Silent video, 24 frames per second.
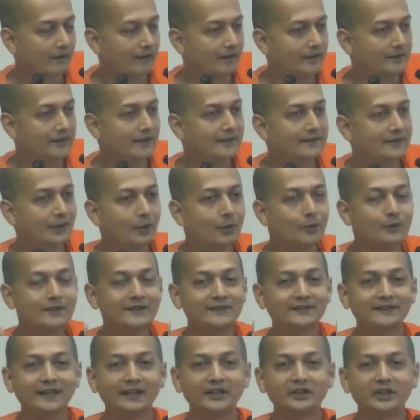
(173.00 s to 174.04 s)
There is a whole
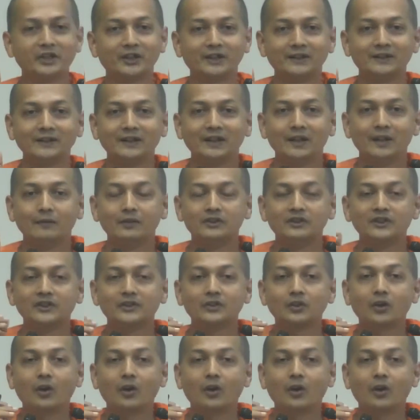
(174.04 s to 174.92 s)
section which is